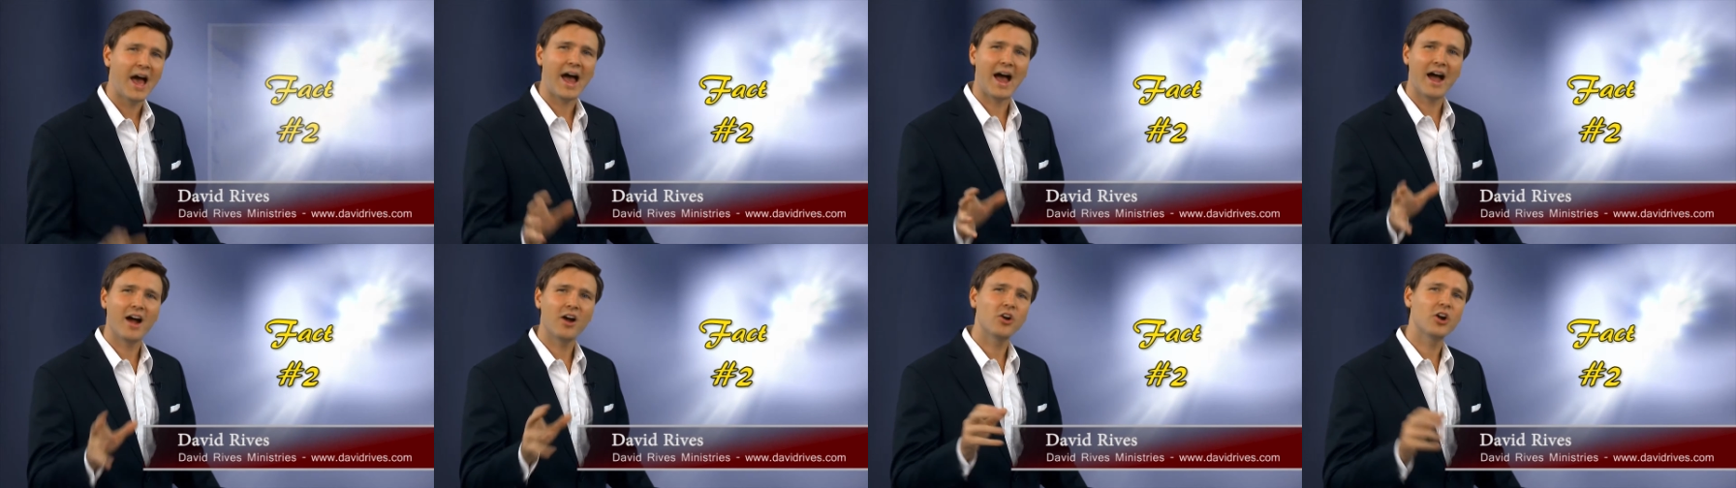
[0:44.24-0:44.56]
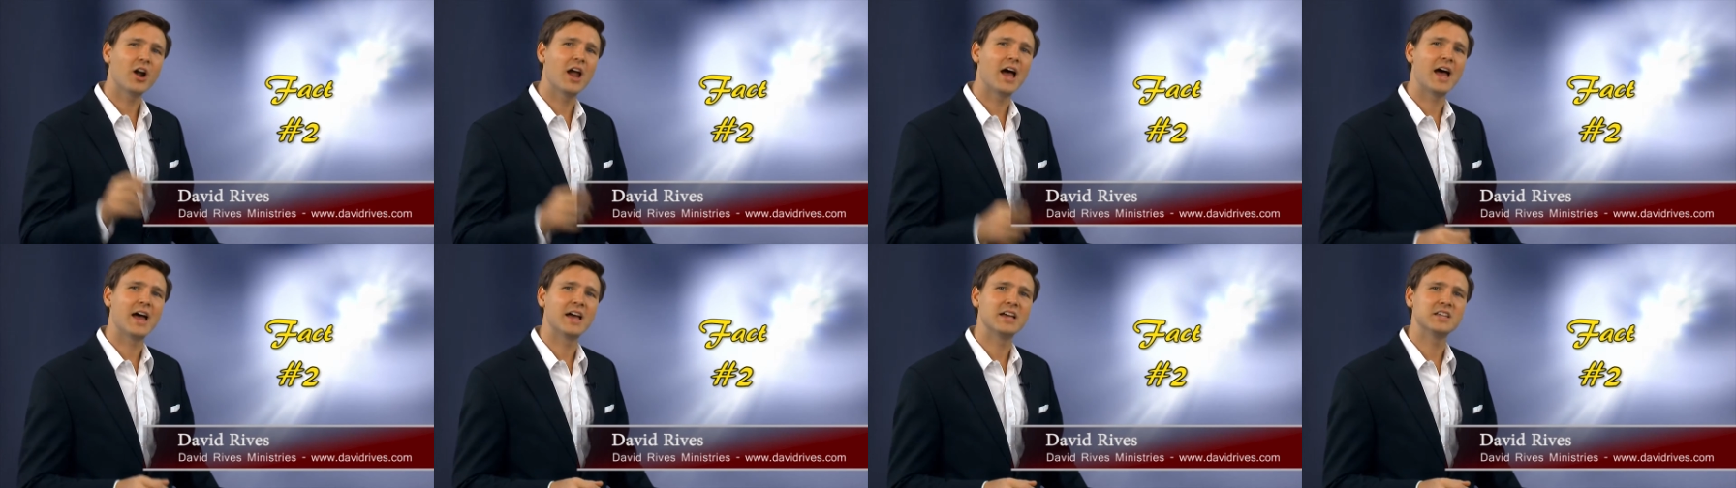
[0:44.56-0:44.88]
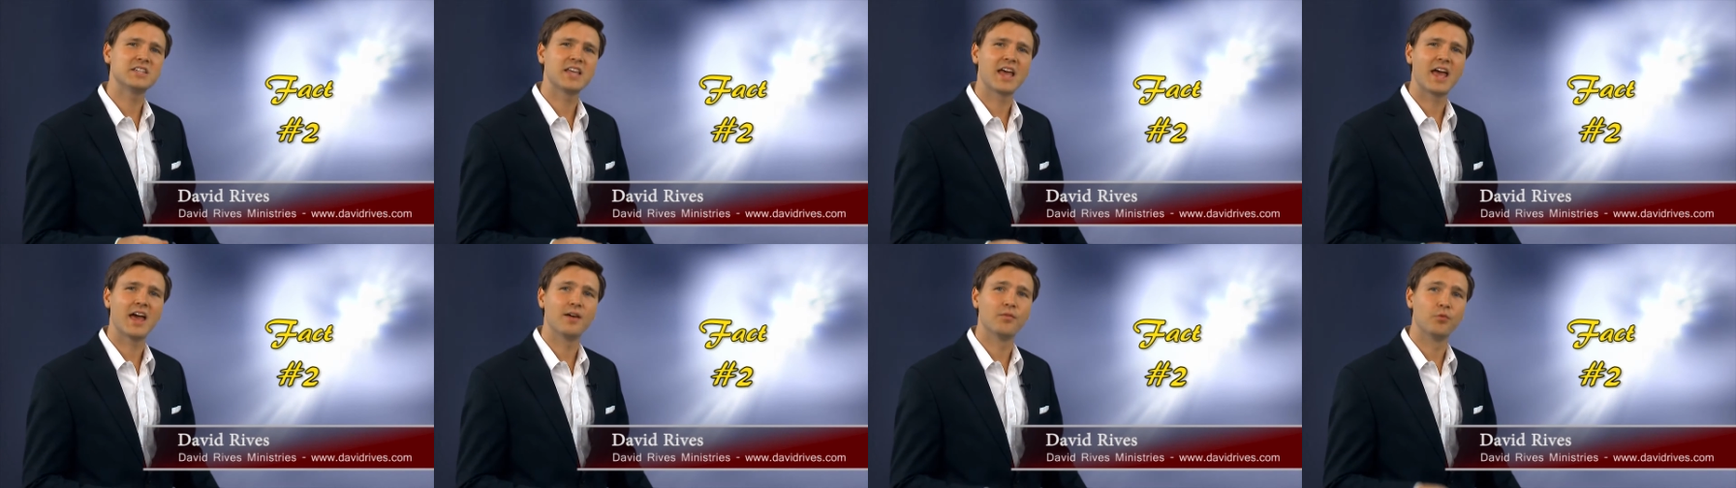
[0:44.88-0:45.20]
Our
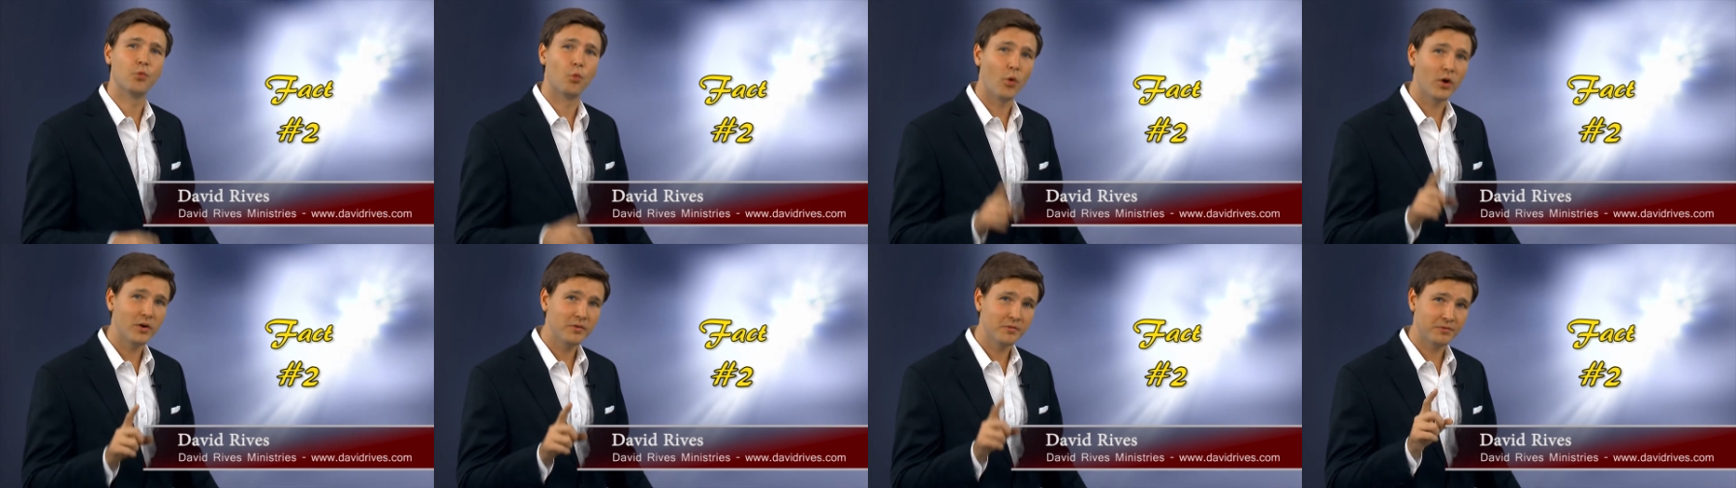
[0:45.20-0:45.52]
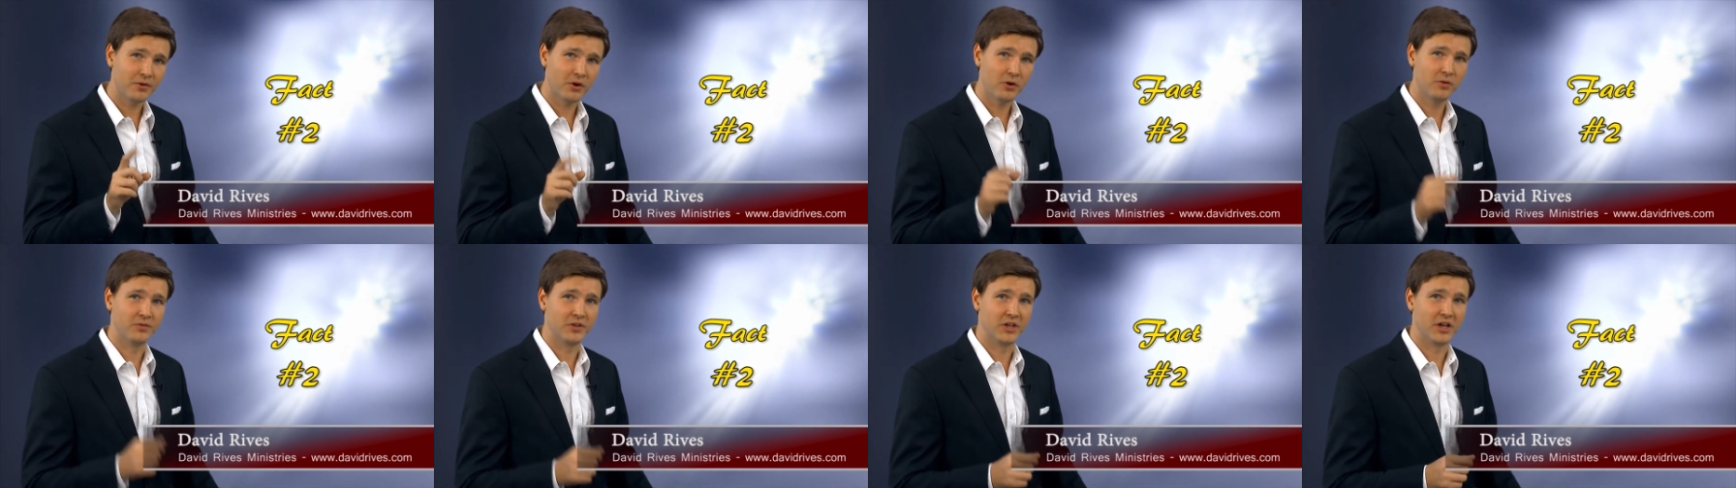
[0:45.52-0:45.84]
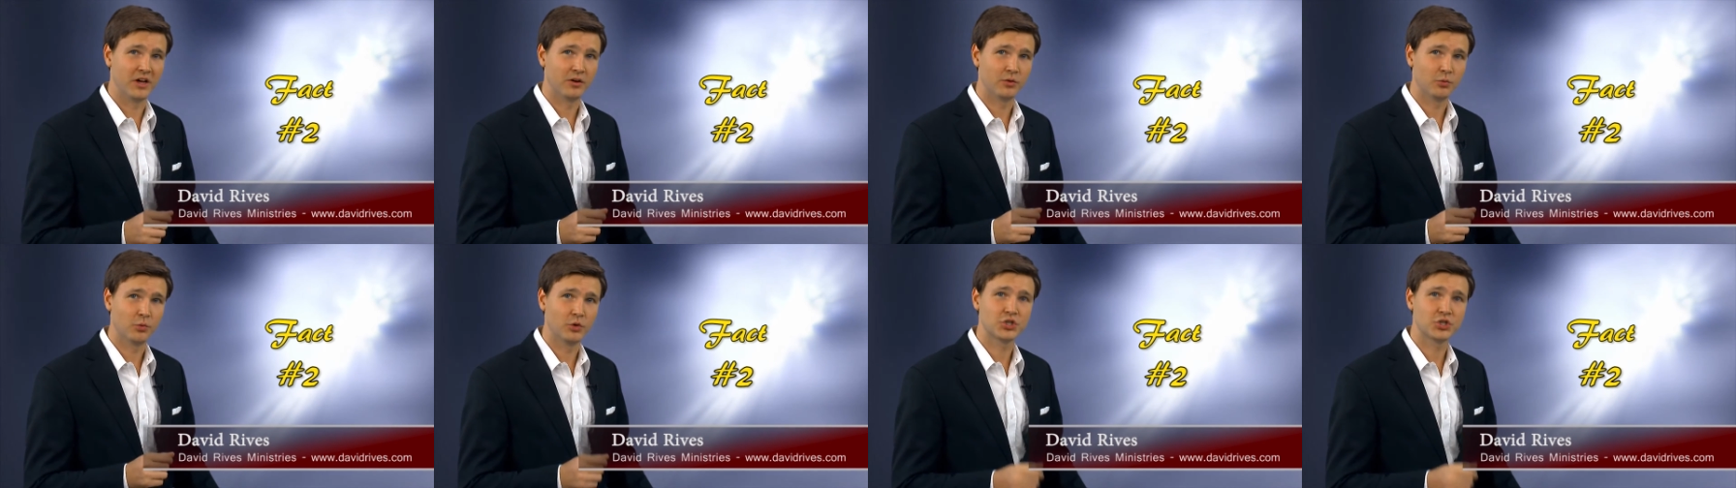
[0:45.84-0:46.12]
eyes have one fovea,